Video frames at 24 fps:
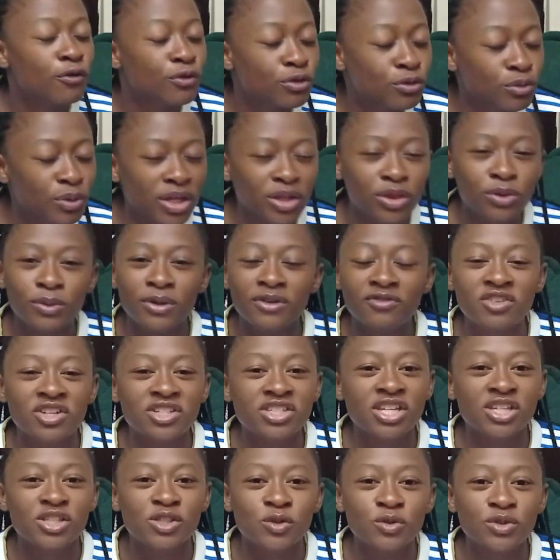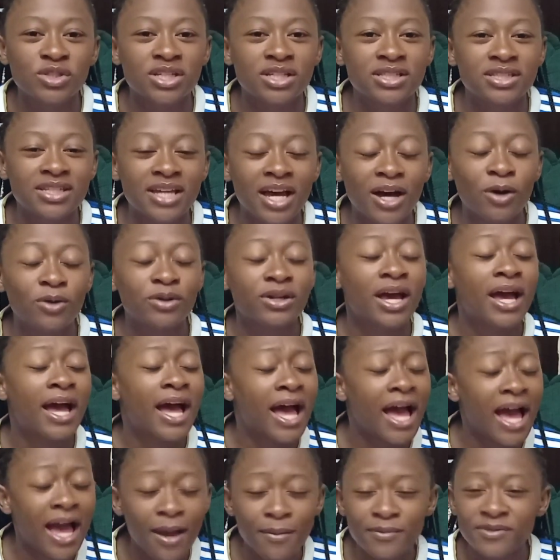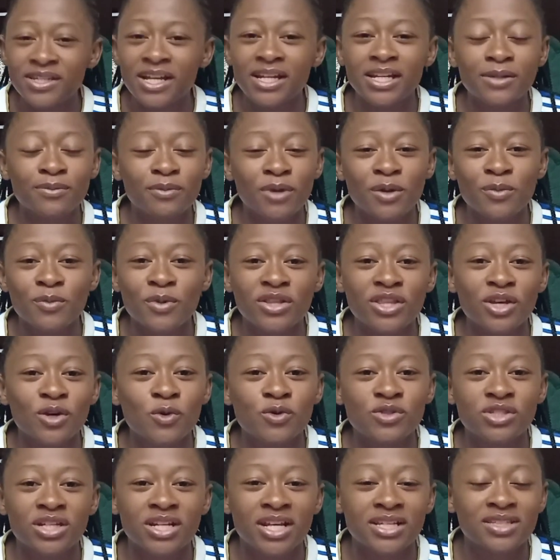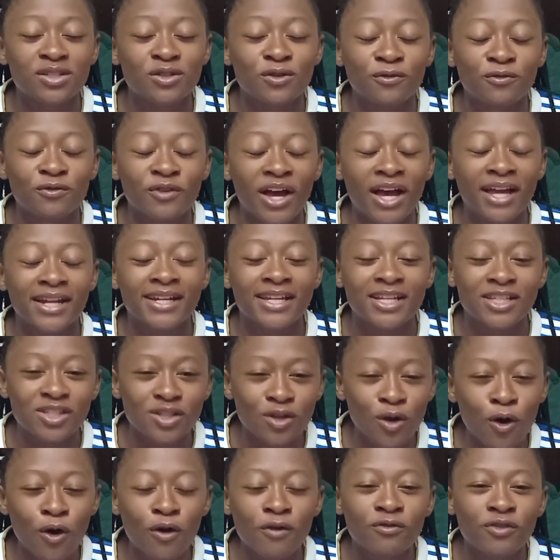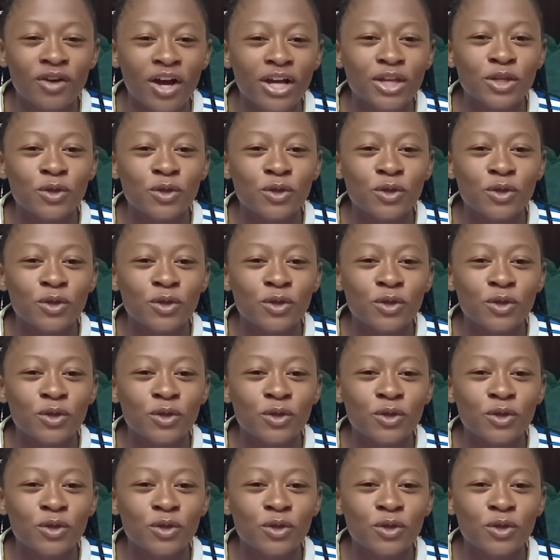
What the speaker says: 3-3 versus Luton Town. I'm telling my brother, who's an Arsenal fan, it's over.